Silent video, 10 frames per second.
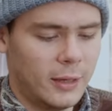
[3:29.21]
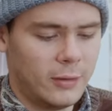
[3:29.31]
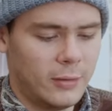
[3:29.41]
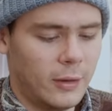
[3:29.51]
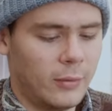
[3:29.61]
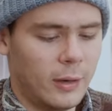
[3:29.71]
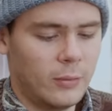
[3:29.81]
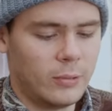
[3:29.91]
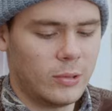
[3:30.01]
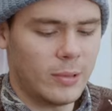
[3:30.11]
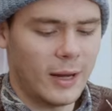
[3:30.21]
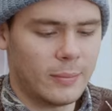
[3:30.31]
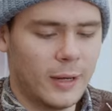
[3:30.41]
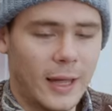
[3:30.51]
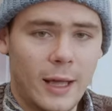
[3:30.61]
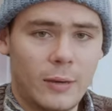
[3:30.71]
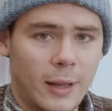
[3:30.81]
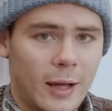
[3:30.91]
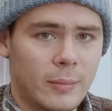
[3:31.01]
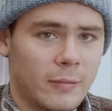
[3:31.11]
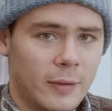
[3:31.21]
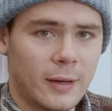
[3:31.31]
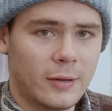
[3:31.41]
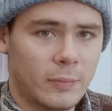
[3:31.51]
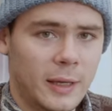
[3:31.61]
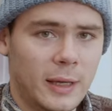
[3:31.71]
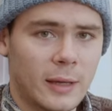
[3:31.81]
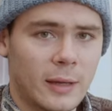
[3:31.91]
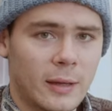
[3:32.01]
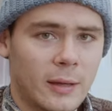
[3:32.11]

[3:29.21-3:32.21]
and so I would retract my hand without my fingers being